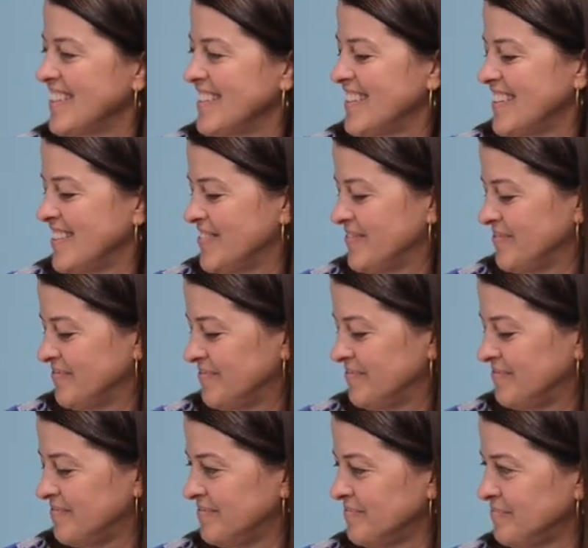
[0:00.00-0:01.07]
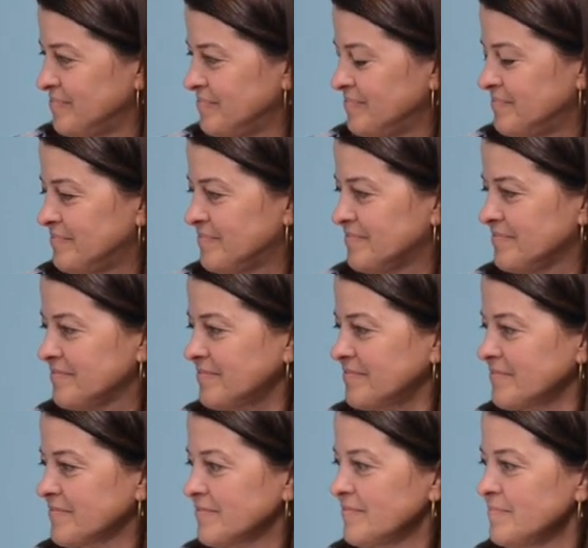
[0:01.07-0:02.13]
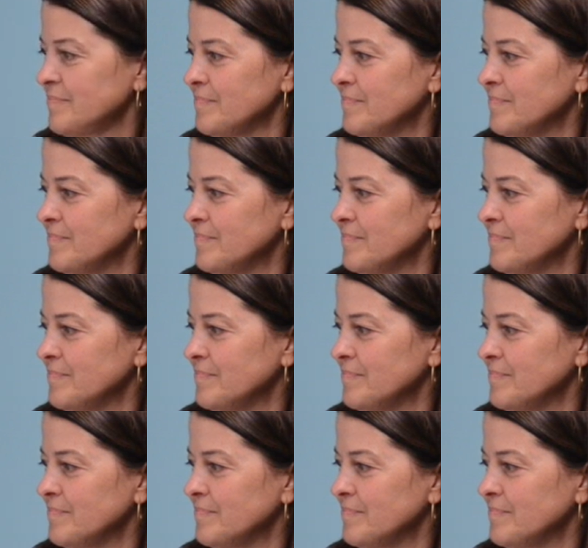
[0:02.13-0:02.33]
(no one is talking)